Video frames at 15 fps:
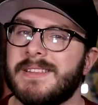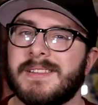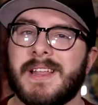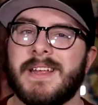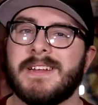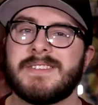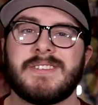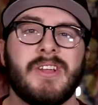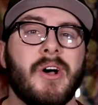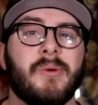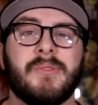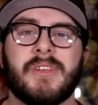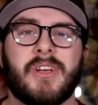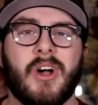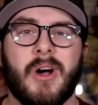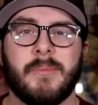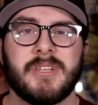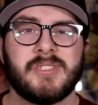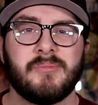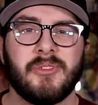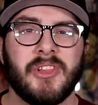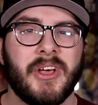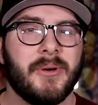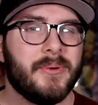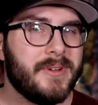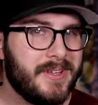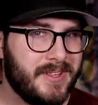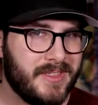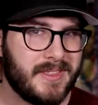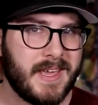let us know in the comments below.
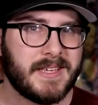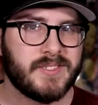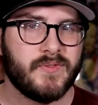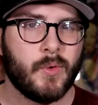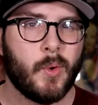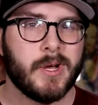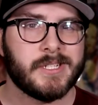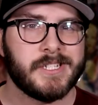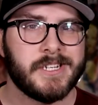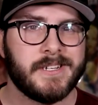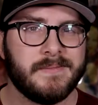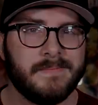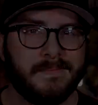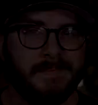Thanks for watching.